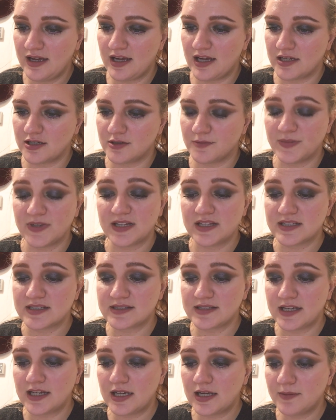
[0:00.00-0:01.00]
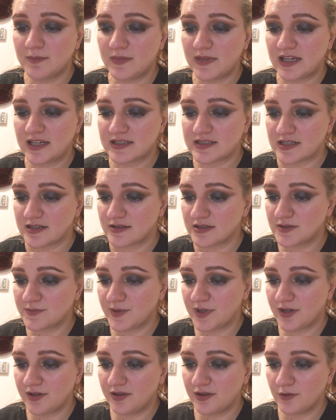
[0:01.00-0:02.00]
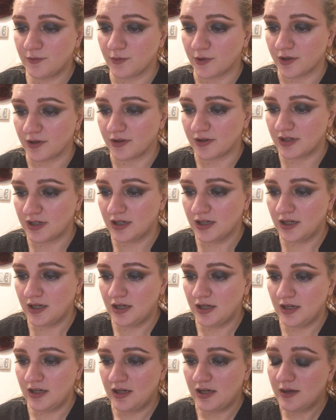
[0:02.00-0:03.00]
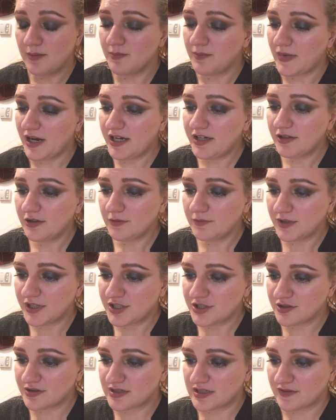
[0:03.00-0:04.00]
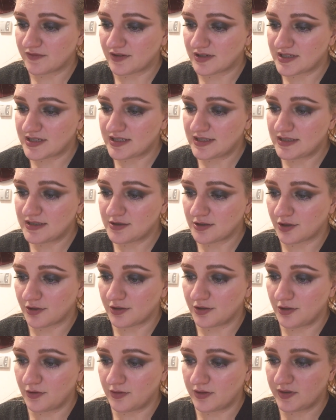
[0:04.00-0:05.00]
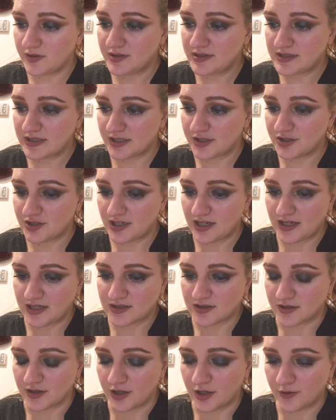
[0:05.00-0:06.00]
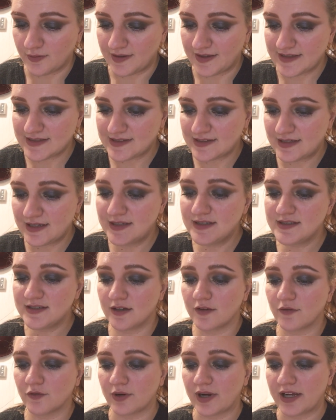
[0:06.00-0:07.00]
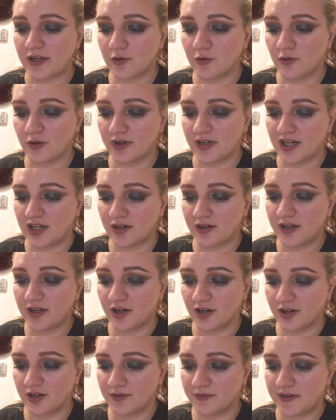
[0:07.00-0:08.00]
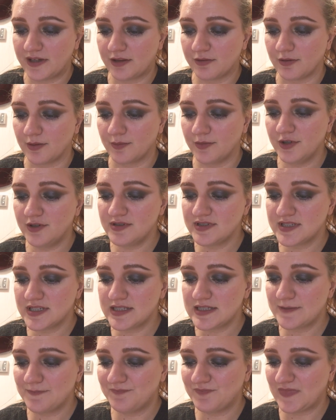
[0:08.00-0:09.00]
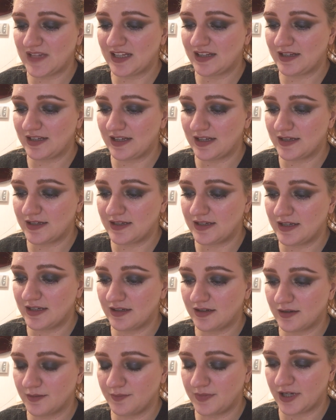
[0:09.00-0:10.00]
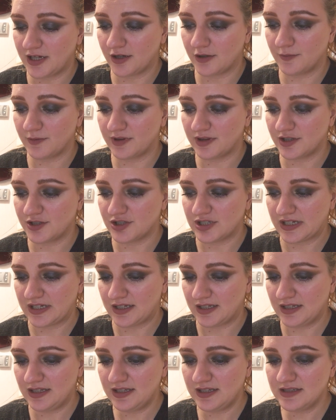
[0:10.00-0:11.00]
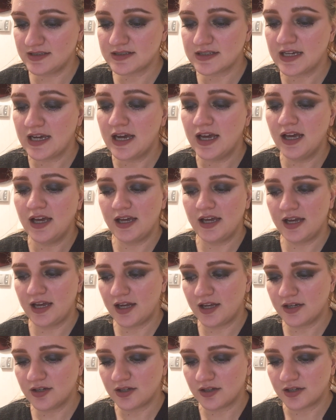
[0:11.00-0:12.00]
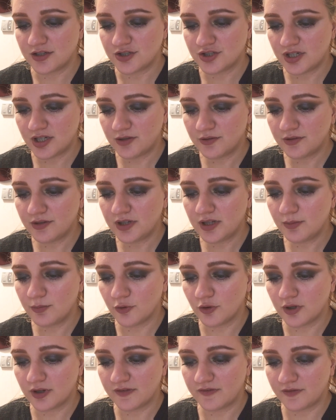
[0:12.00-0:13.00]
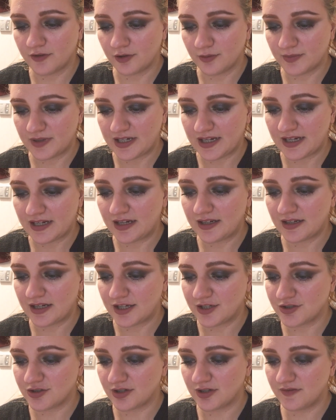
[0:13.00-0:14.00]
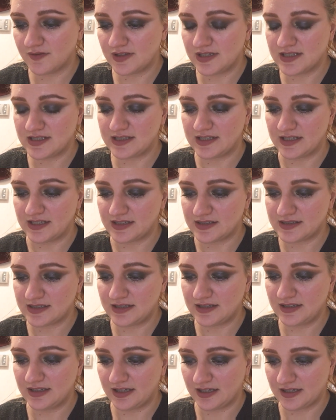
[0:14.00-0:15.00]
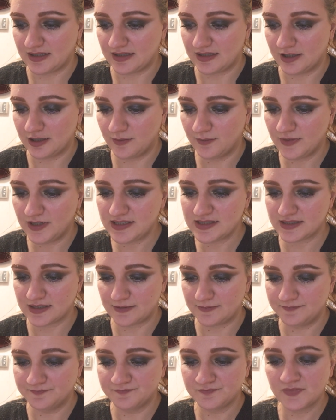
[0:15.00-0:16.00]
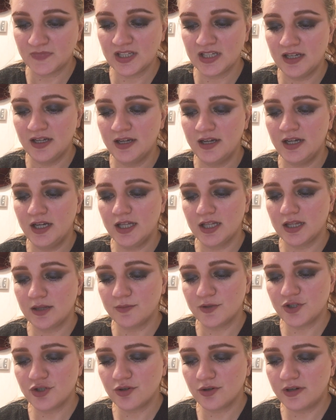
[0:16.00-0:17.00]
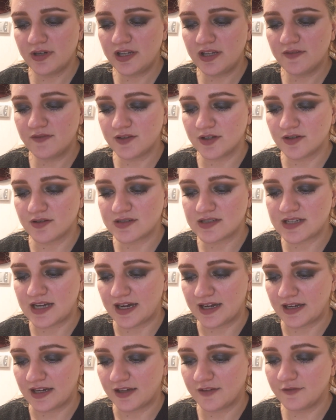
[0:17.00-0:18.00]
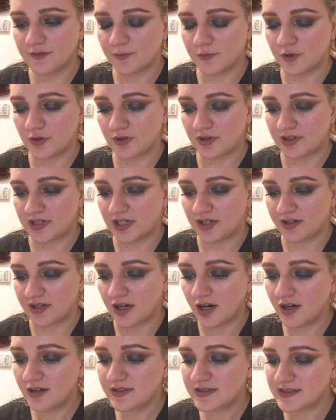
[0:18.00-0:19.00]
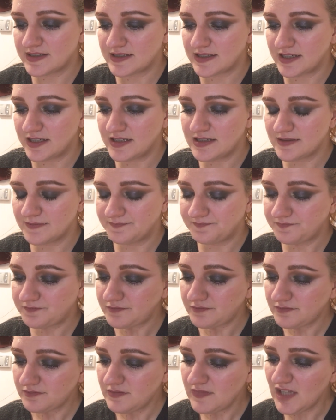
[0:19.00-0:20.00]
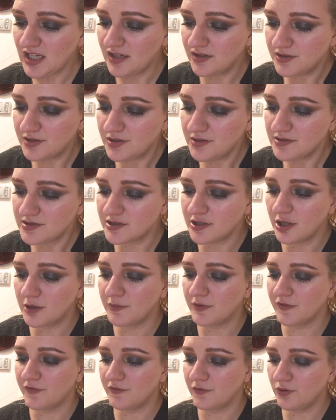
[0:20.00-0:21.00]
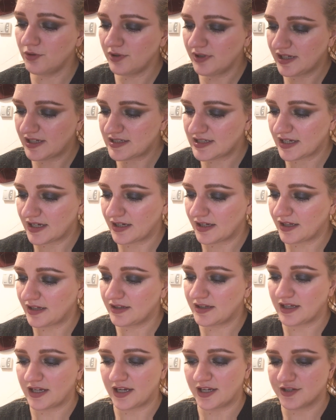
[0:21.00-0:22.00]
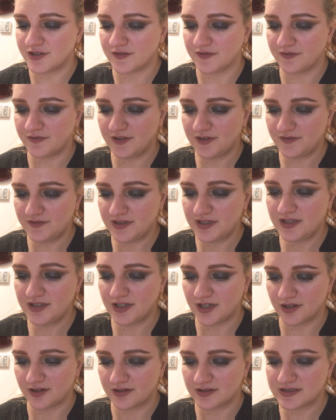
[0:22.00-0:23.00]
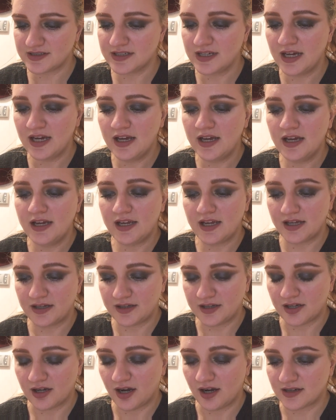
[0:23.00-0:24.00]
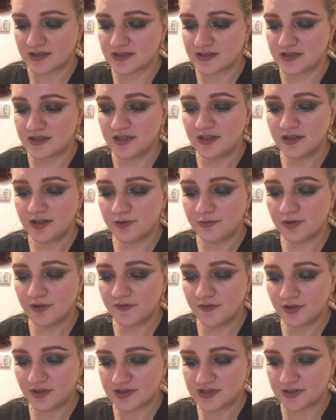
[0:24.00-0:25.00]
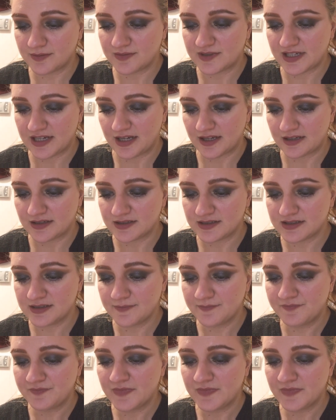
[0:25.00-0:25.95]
and to be the same as elsewhere in the world. Minor racial differences are noted, such as low incidence of right coronary artery thrombosis in the Indian compared with the Chinese, and the generally more fulminating nature of the disease in the Indian Muslim. The majority of those dying from coronary heart disease do so before attaining the age of 50 years. In the Occident, the reverse obtains.